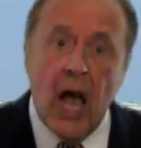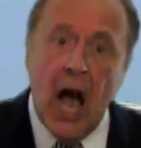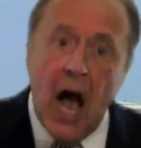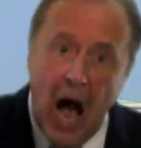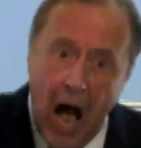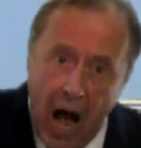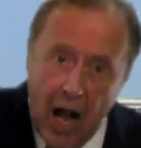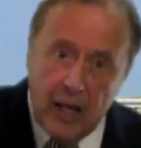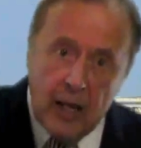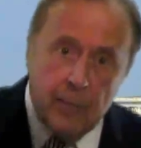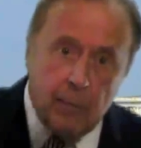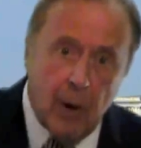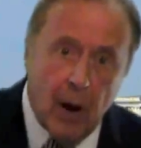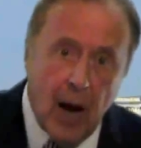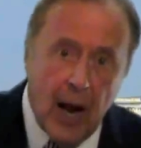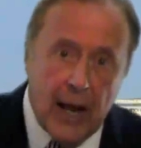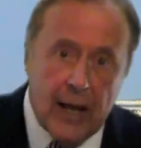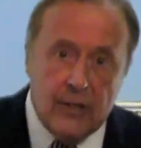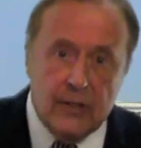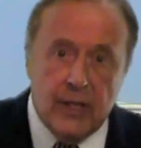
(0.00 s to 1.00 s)

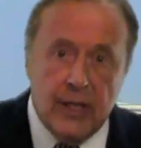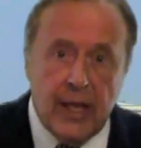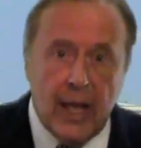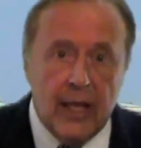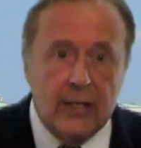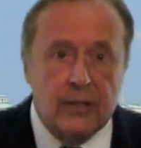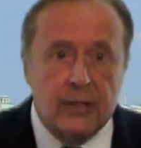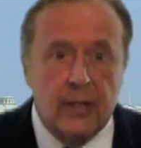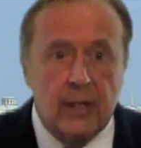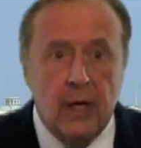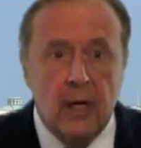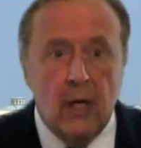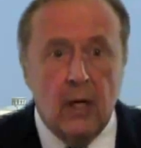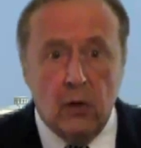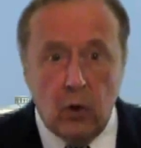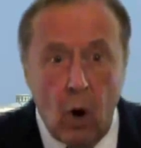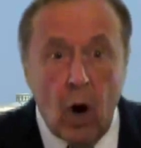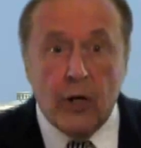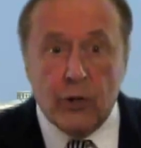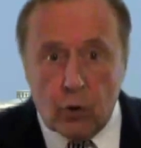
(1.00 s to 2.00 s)
Occupy is against
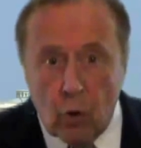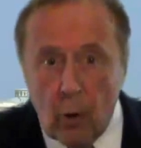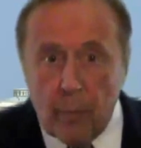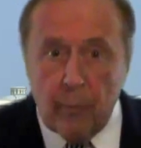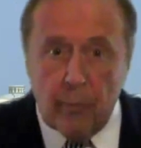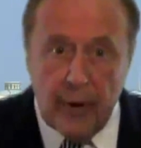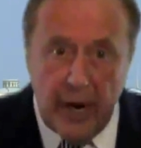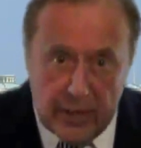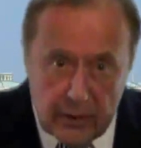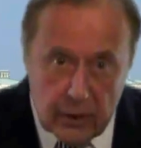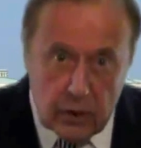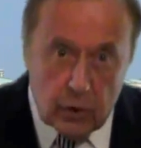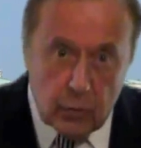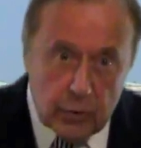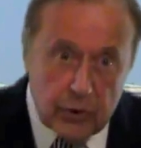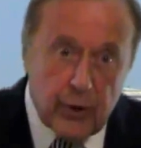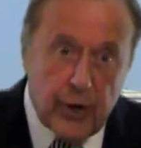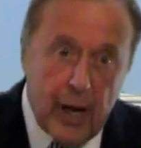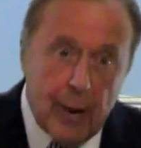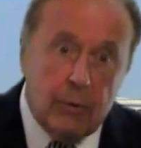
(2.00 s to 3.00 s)
large corporations
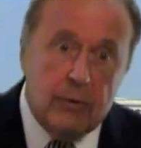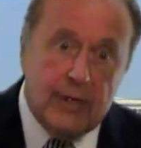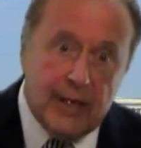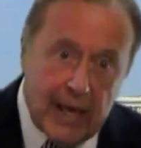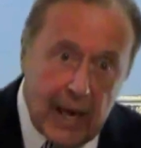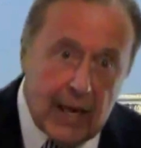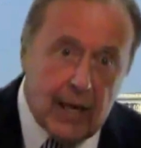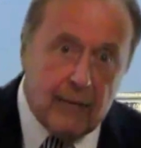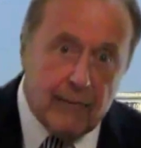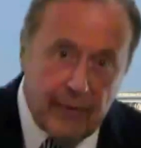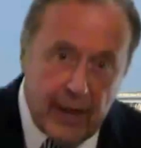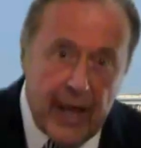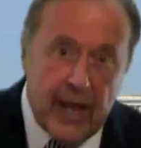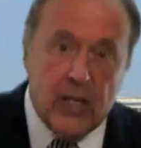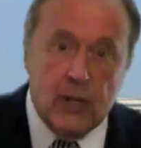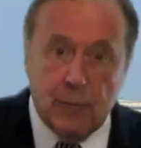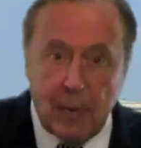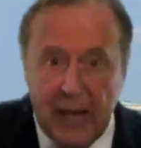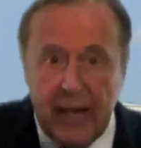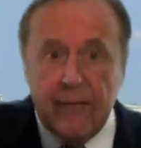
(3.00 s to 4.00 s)
which are able to gain
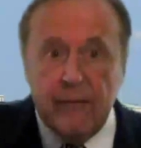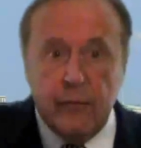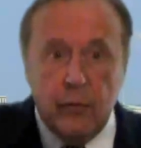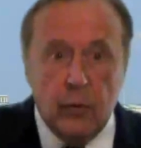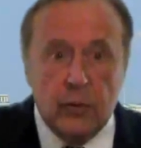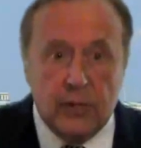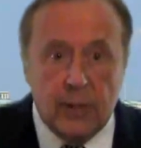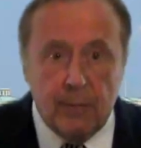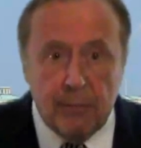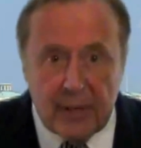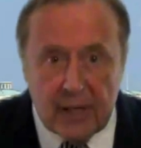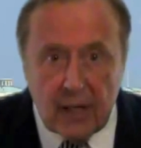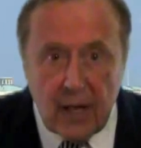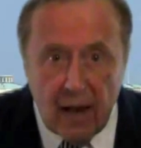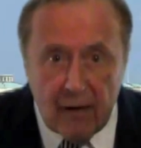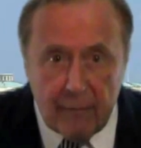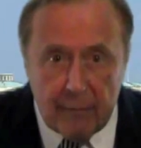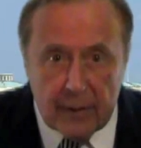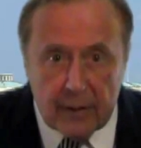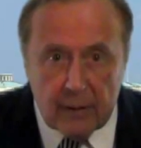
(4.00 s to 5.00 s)
advantage by influencing big
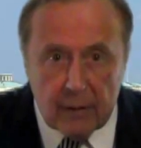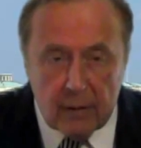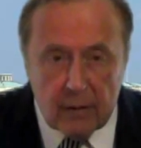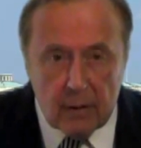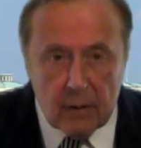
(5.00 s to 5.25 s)
government.